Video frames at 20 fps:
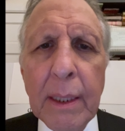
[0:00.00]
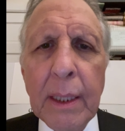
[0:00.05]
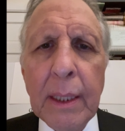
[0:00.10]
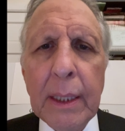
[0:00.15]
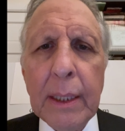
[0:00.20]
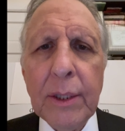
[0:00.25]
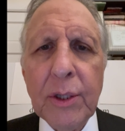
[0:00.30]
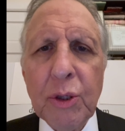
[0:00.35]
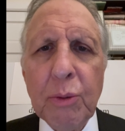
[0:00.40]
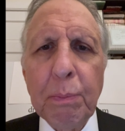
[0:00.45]

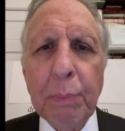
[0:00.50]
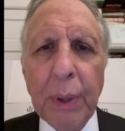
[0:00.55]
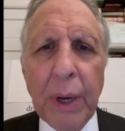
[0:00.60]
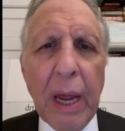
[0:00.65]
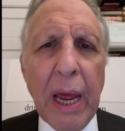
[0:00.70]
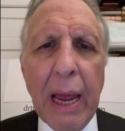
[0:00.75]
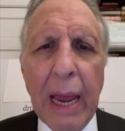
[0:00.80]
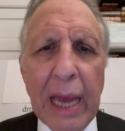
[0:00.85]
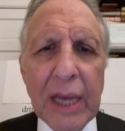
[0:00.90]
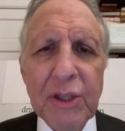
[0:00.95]

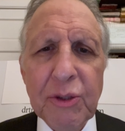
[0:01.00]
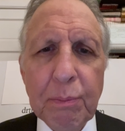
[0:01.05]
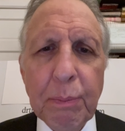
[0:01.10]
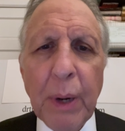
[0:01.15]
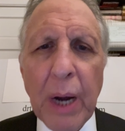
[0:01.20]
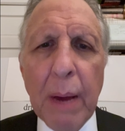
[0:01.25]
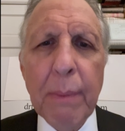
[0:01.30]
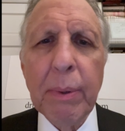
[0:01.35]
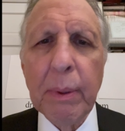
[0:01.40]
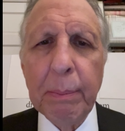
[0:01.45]
has
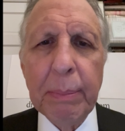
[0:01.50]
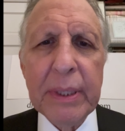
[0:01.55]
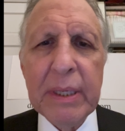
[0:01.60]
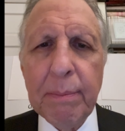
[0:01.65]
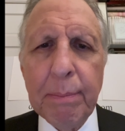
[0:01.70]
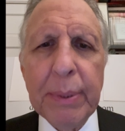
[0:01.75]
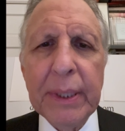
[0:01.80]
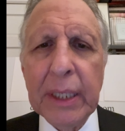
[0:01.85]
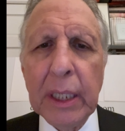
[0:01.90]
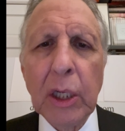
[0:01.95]
probably
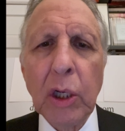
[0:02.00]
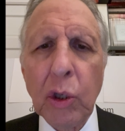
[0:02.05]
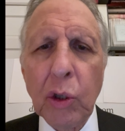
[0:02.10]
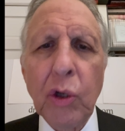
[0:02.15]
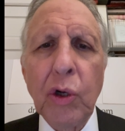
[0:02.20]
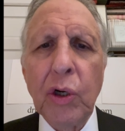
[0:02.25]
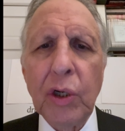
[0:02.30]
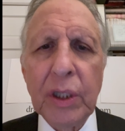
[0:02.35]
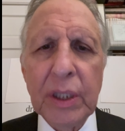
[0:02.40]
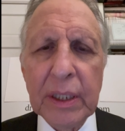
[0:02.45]
been
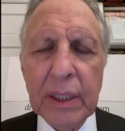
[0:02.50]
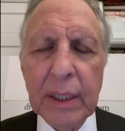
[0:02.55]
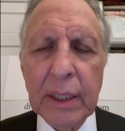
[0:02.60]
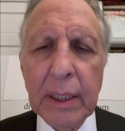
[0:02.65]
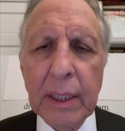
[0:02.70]
learned